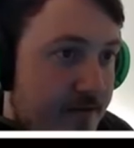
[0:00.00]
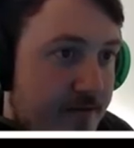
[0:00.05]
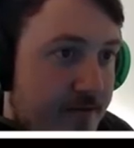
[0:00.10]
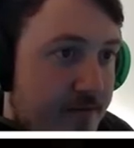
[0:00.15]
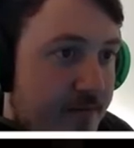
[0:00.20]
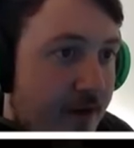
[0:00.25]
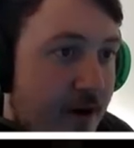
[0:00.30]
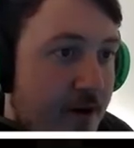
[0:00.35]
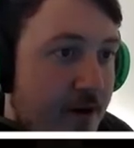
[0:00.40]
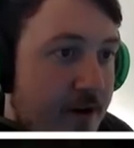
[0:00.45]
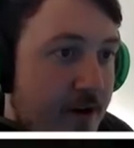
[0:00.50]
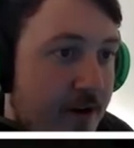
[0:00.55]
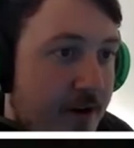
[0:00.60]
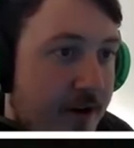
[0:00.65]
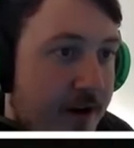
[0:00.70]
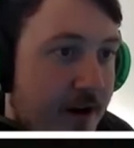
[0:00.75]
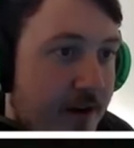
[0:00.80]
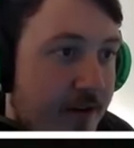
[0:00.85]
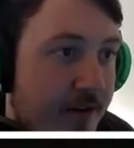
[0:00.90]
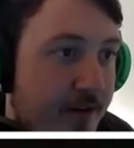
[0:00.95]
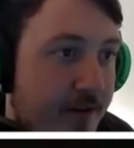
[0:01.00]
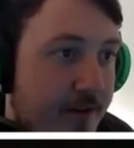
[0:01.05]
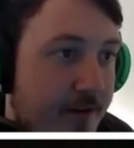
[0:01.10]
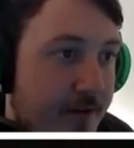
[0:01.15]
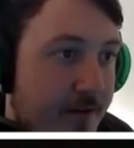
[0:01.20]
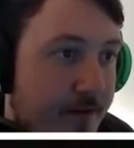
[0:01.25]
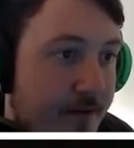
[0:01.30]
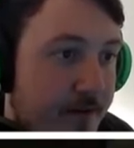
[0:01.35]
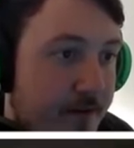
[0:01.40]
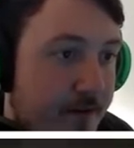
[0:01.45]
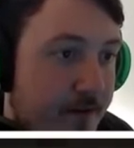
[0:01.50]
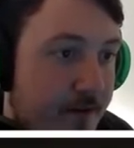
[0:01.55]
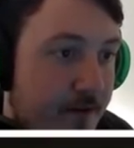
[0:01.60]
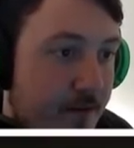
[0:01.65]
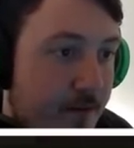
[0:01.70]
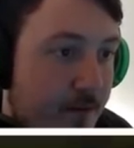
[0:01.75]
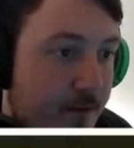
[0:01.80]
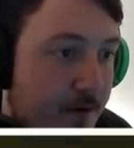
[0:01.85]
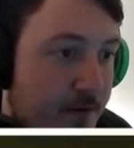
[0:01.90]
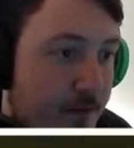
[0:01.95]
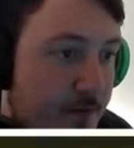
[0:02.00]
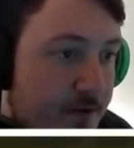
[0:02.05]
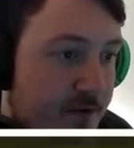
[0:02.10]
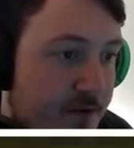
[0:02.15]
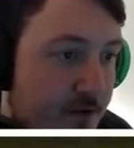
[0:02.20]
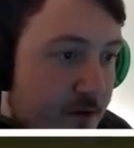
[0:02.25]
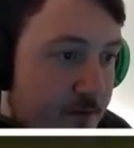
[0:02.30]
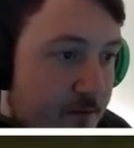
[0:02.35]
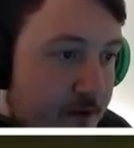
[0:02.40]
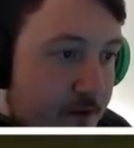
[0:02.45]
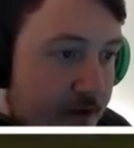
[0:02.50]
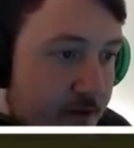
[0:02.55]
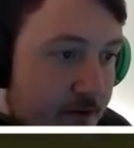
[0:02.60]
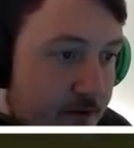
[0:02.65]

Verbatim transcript: Bro, you got nothing. What, what's wrong with you?